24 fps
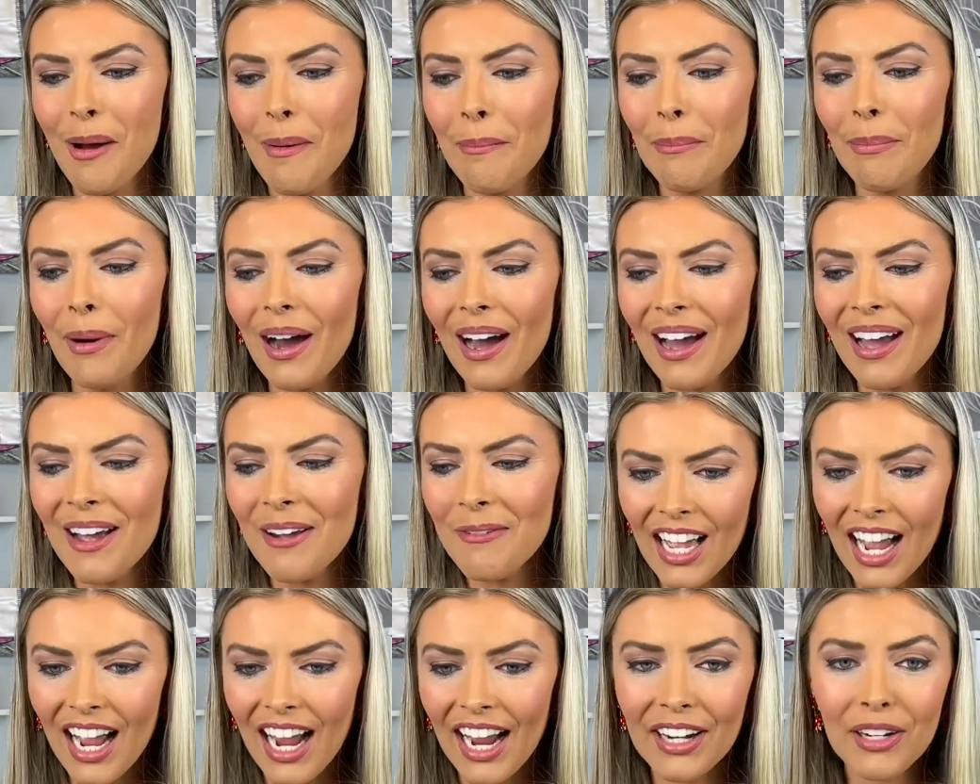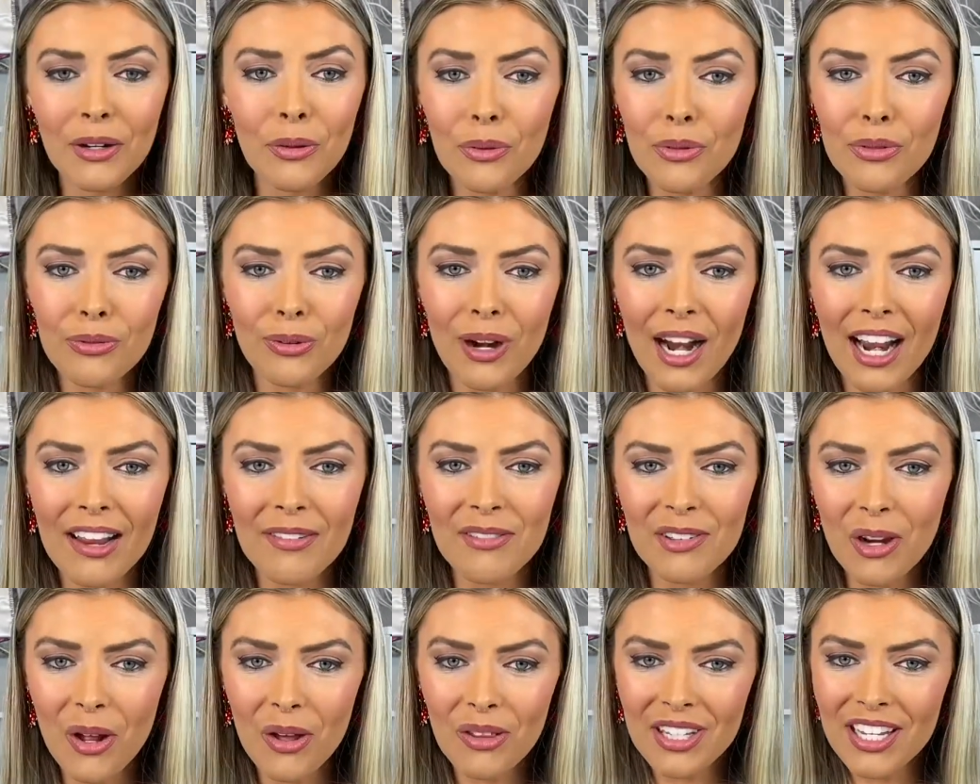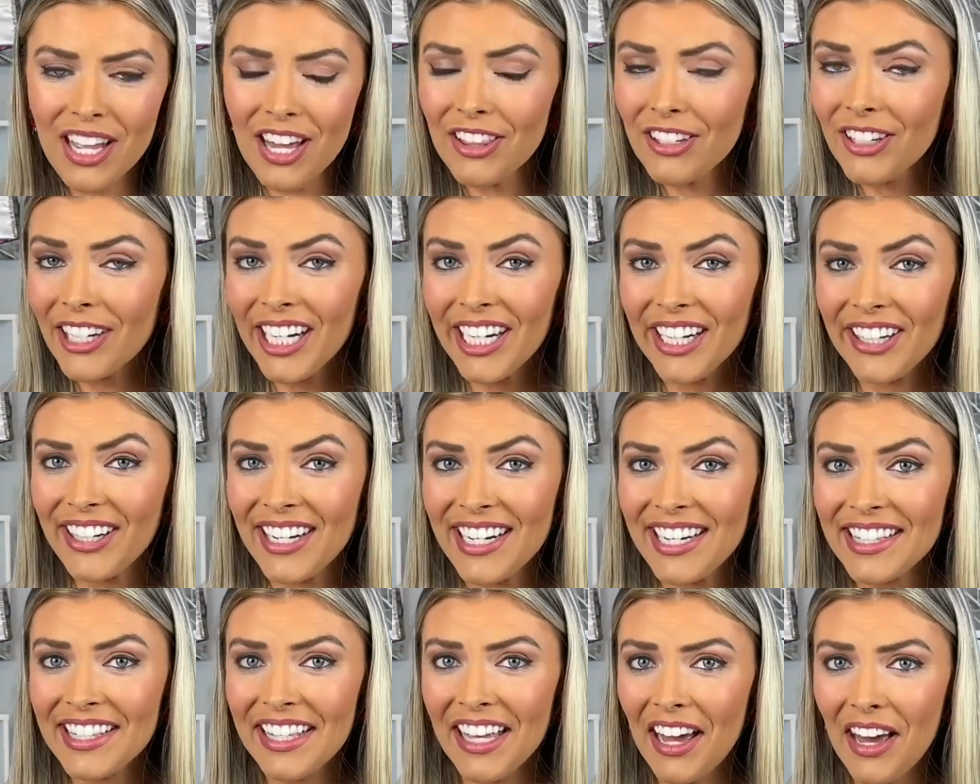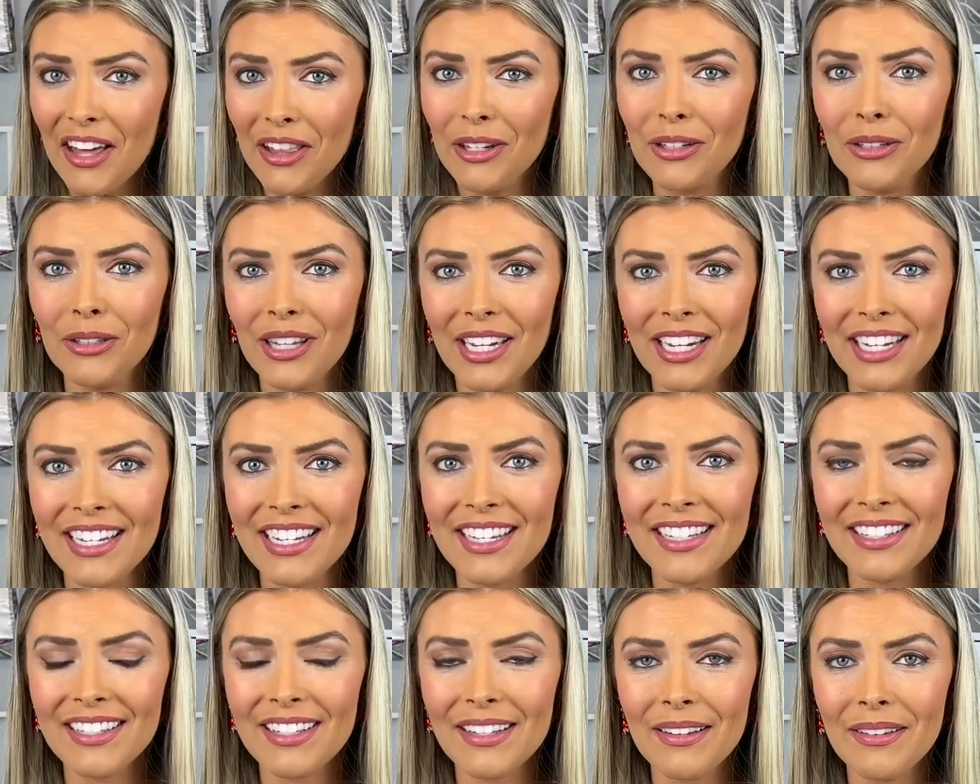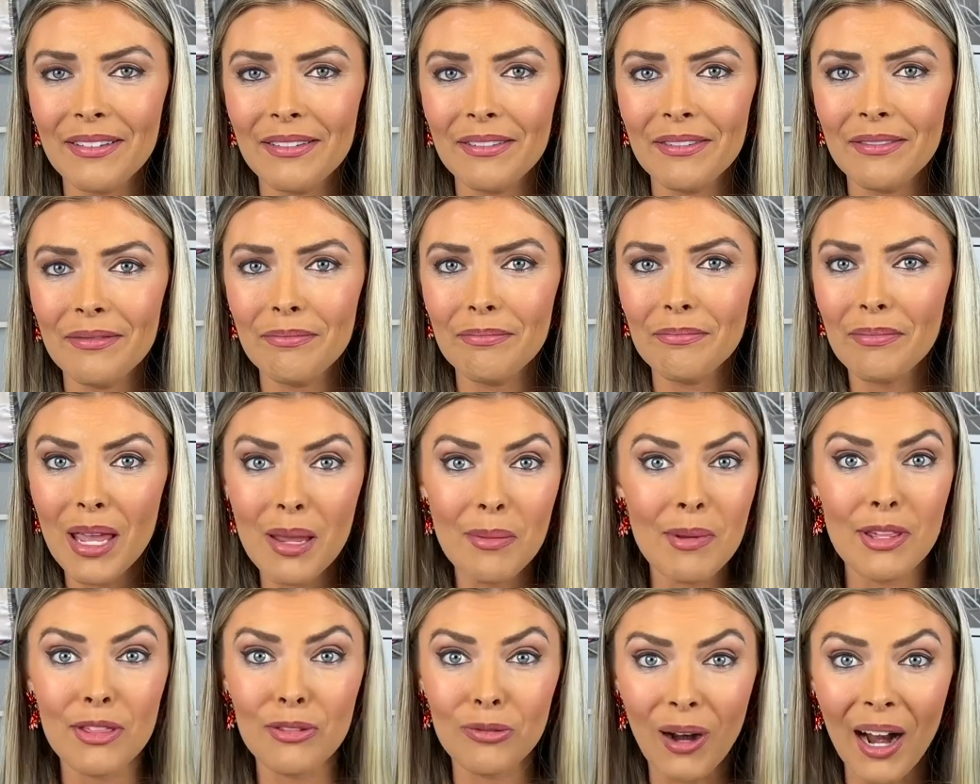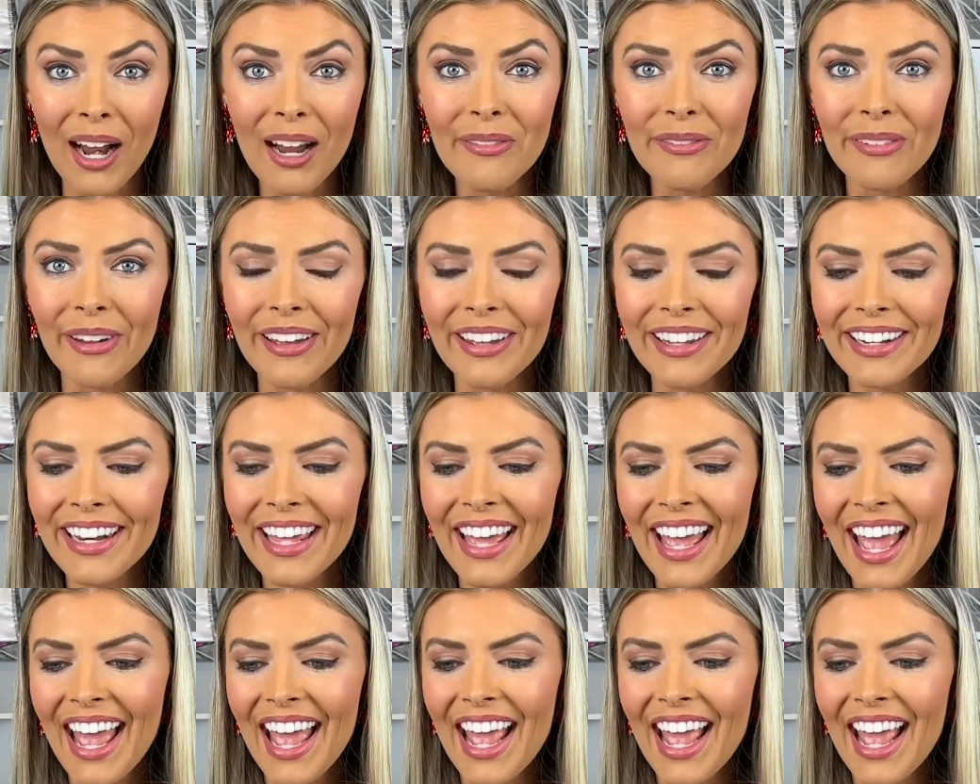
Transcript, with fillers: But I don't thrive in all the other areas that other ladies maybe thrive in.